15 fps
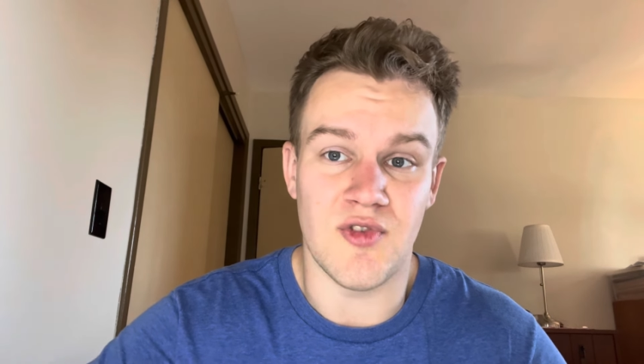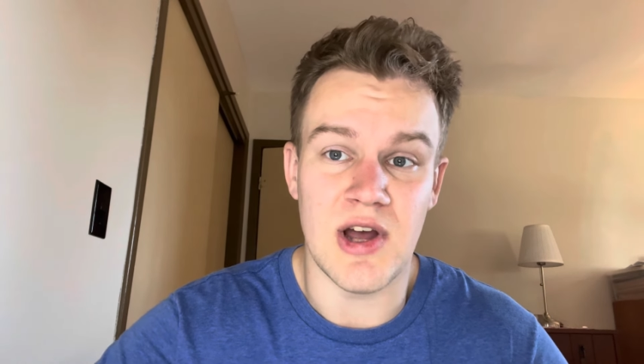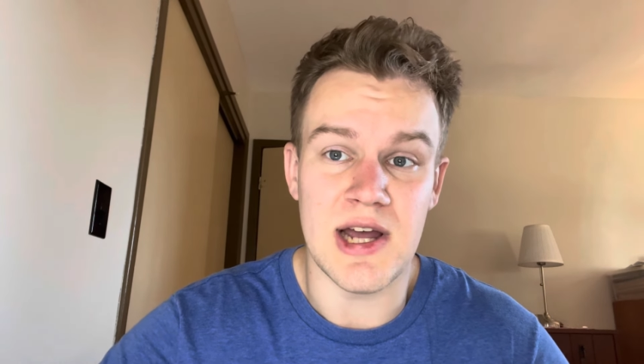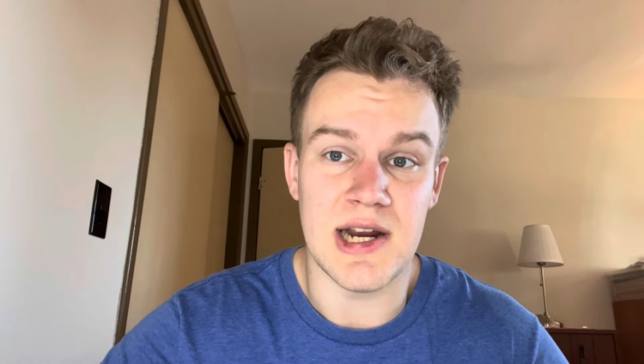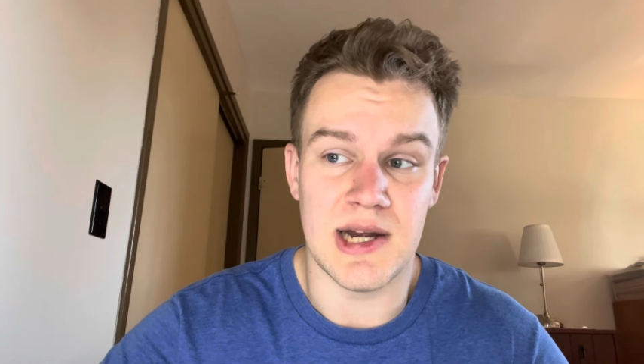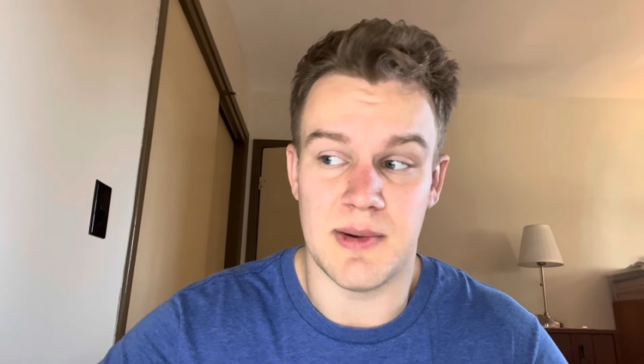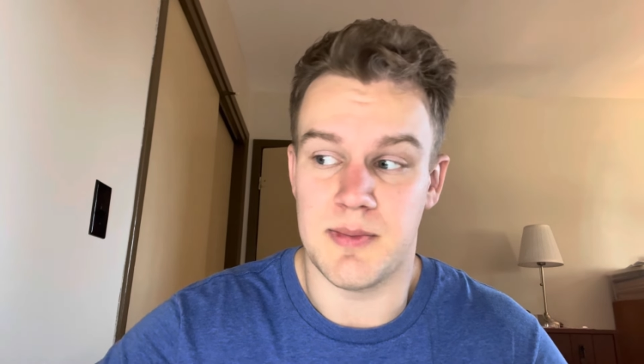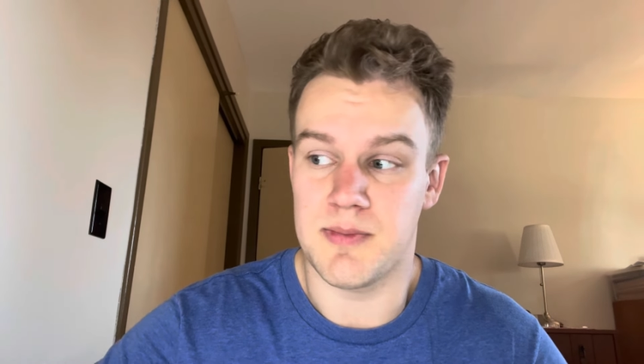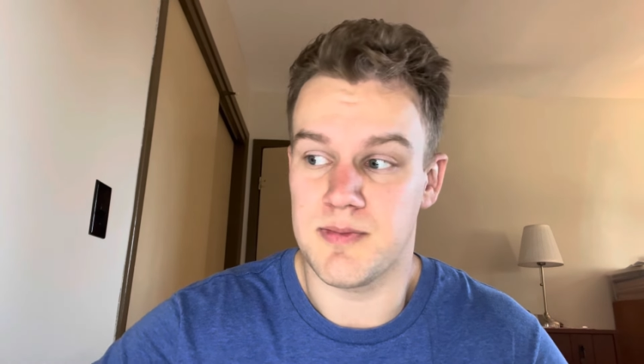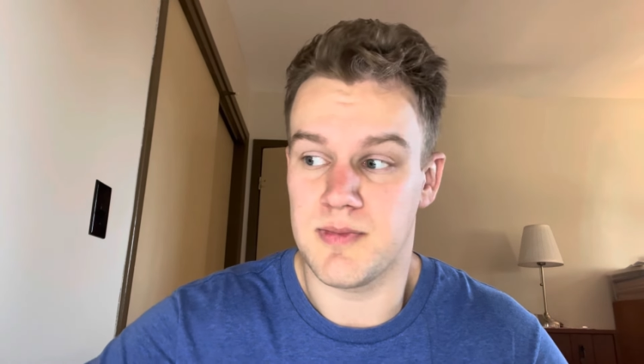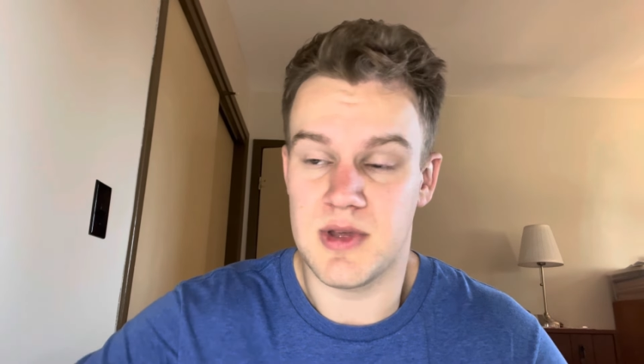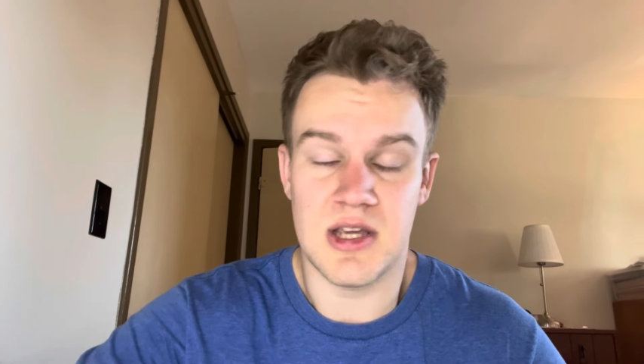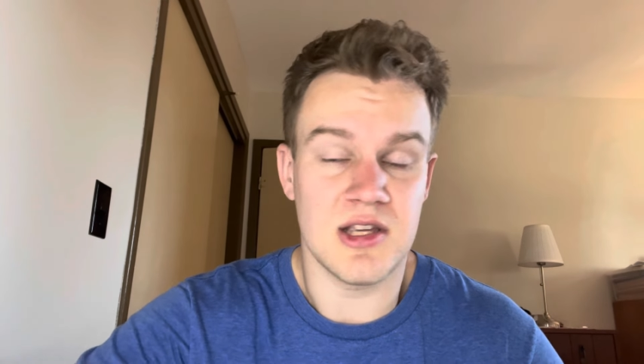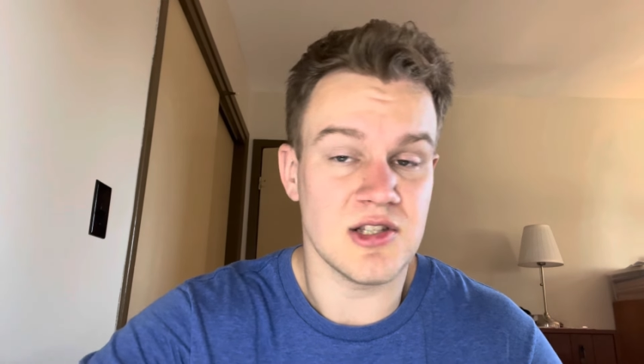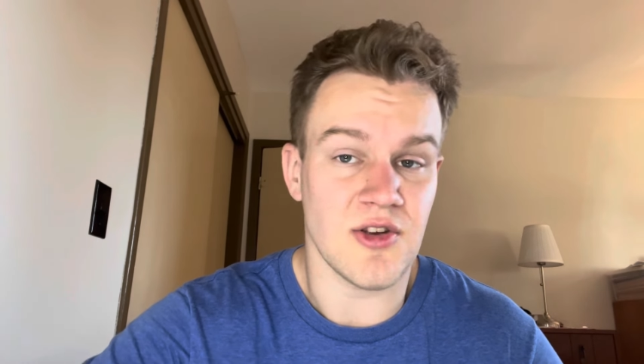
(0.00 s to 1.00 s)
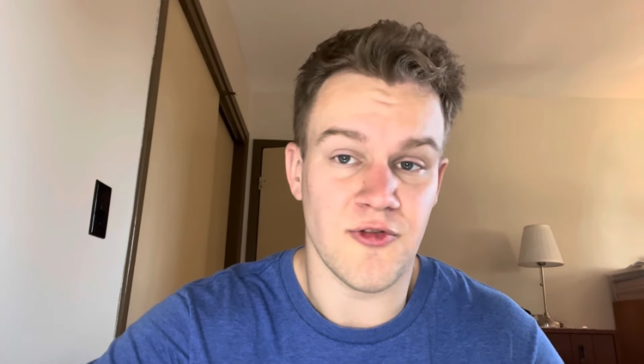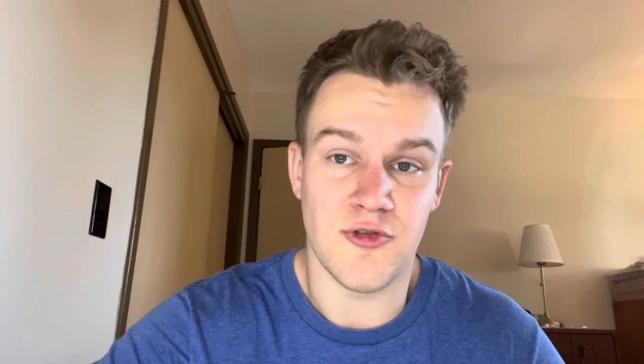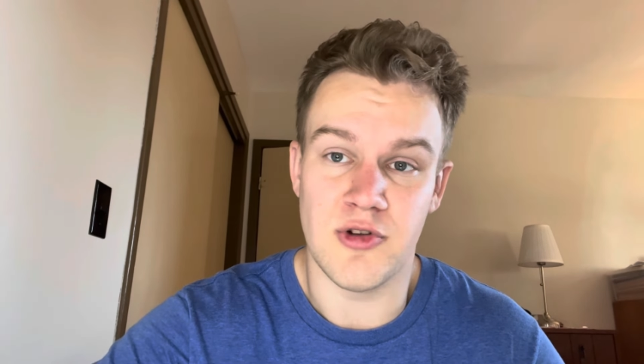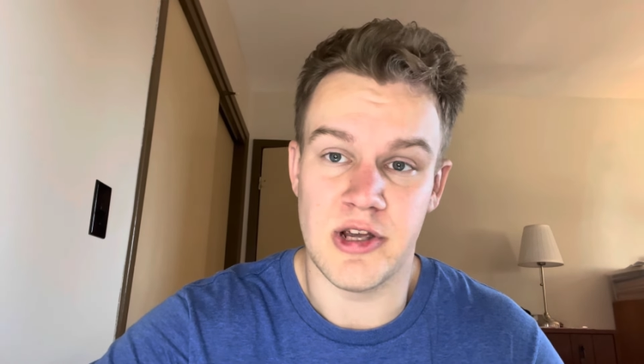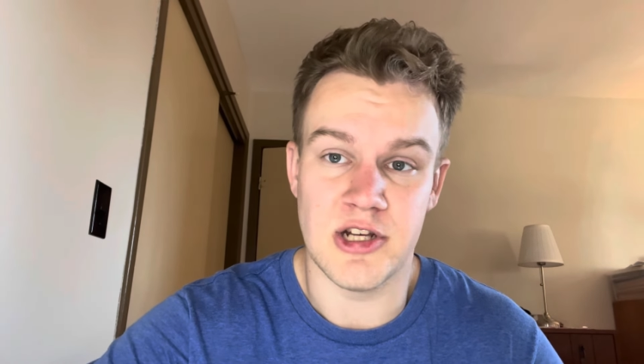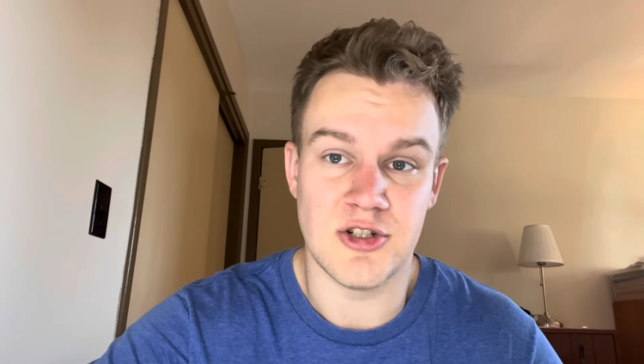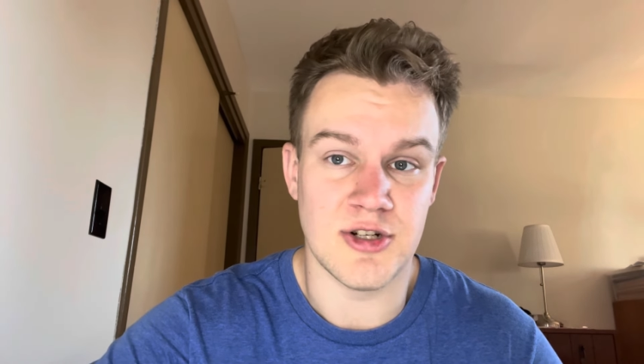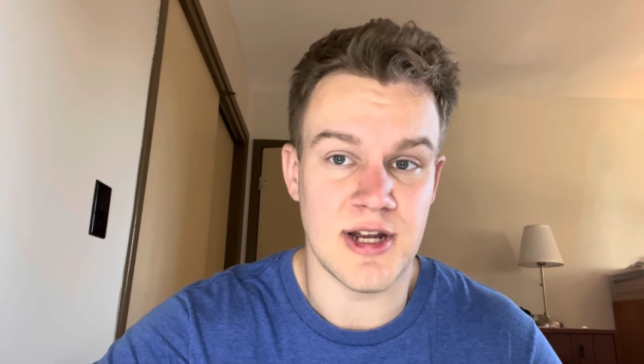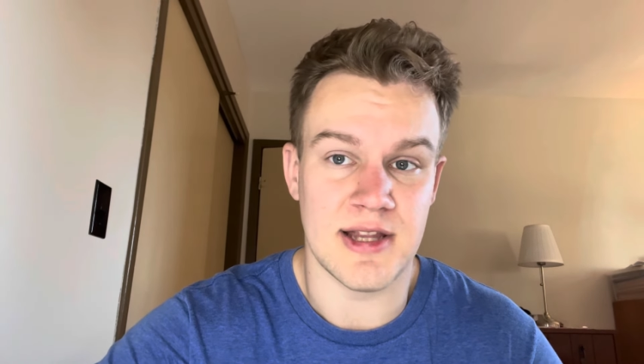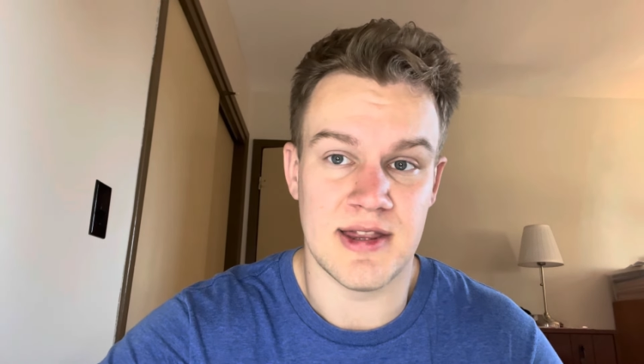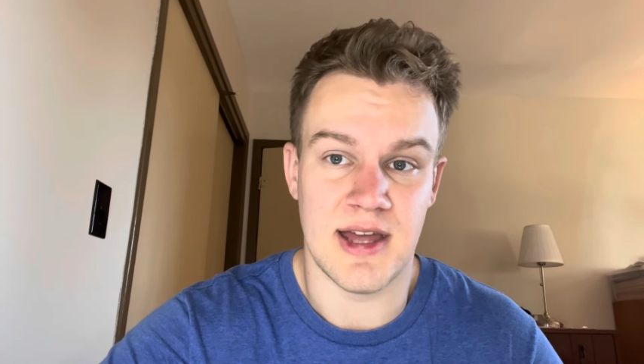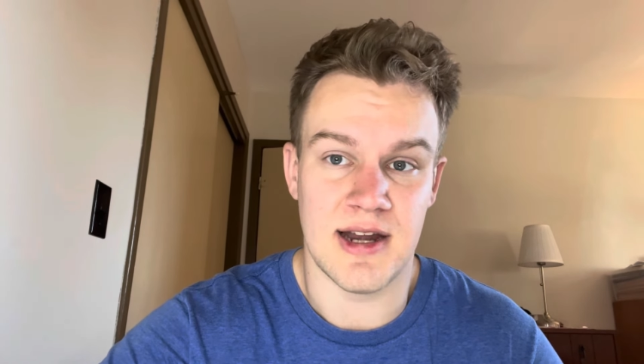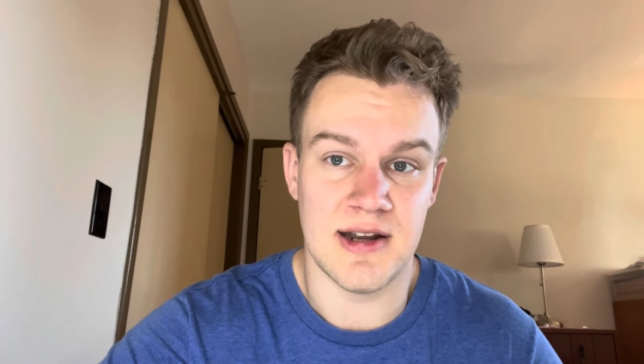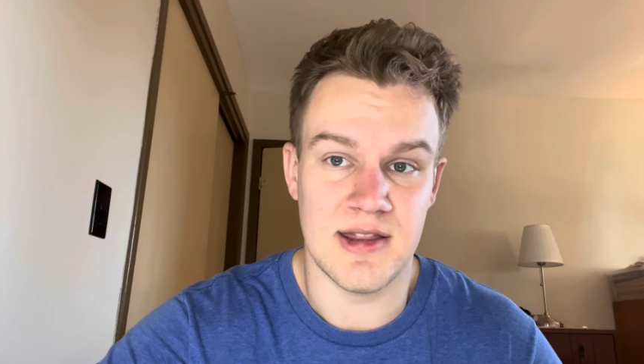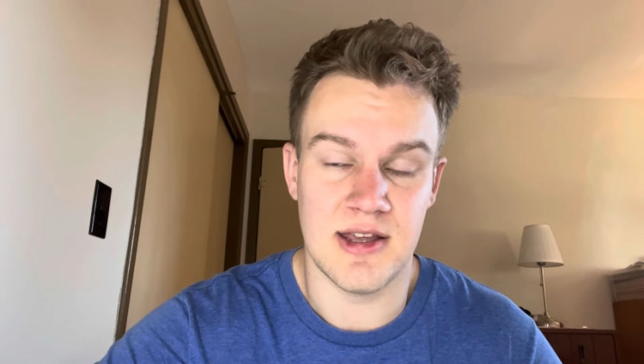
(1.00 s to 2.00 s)
fine. He's a free agent
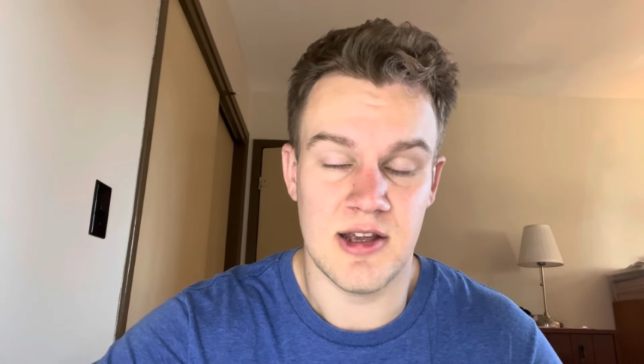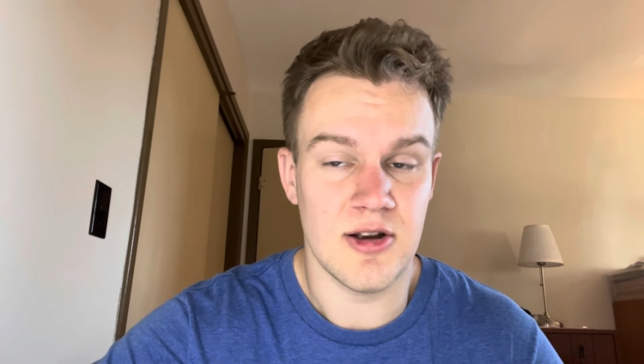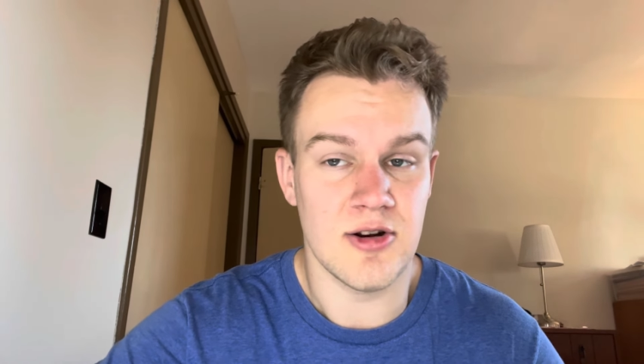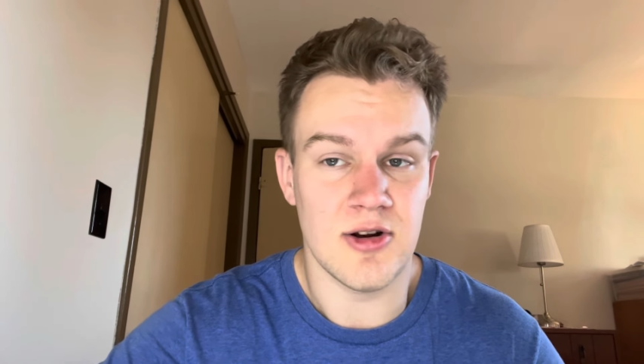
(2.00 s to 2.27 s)
at the end of